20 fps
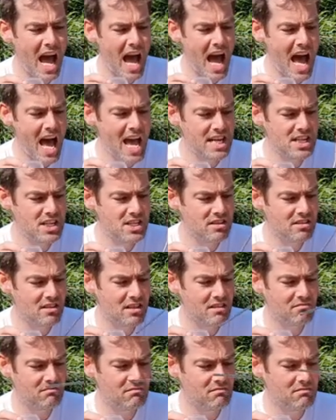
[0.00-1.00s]
And
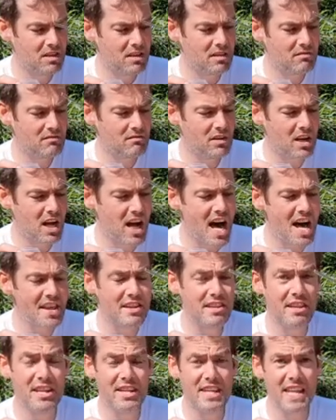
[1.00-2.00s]

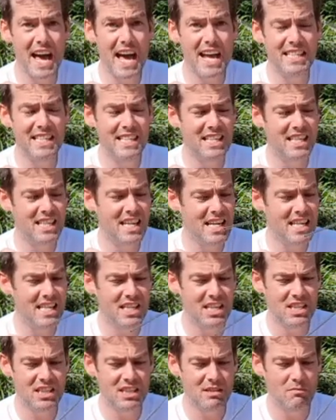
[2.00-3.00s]
other than that, it
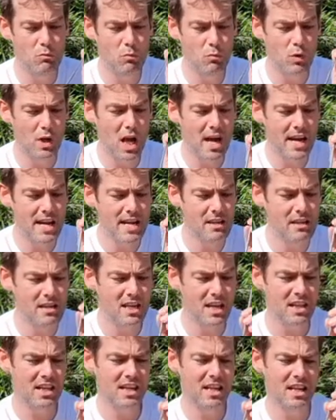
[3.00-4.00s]
tastes like
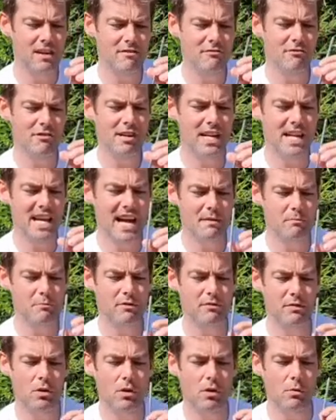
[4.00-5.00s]
nothing I've really had
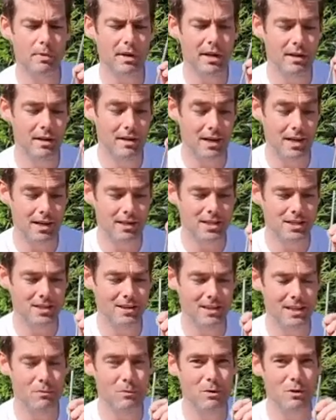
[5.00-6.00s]
before, but I
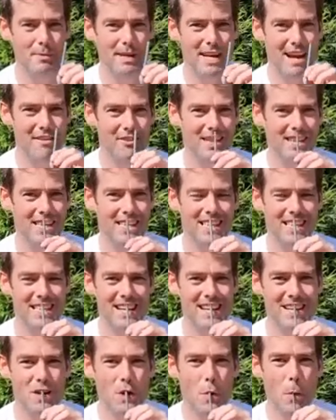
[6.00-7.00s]
certainly will be having this
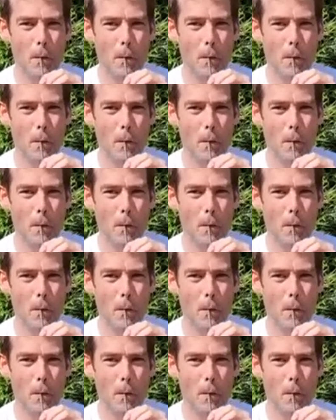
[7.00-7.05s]
again.